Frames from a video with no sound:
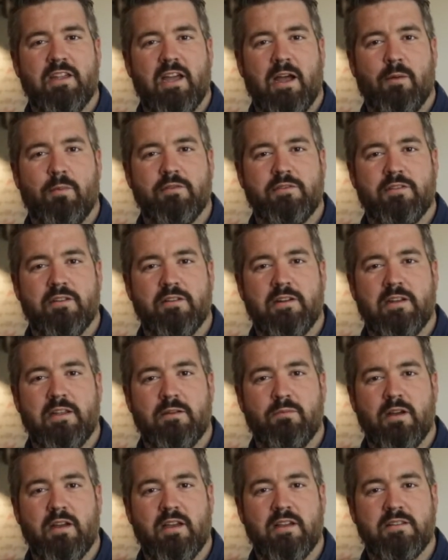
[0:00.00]
the
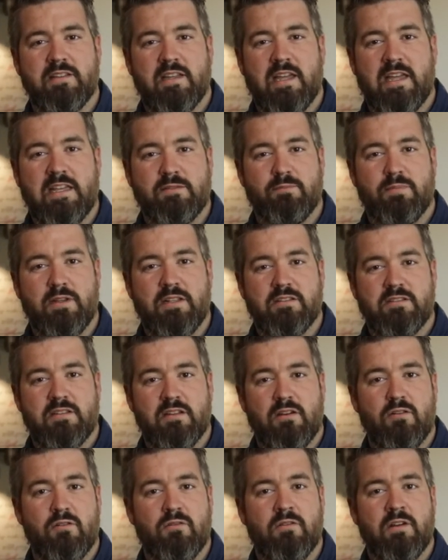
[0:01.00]
opportunity because it has been
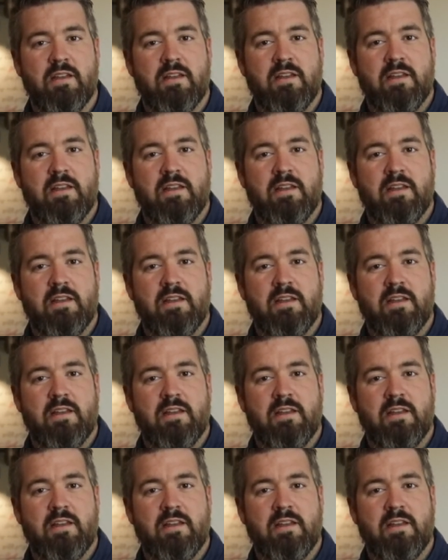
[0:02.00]
so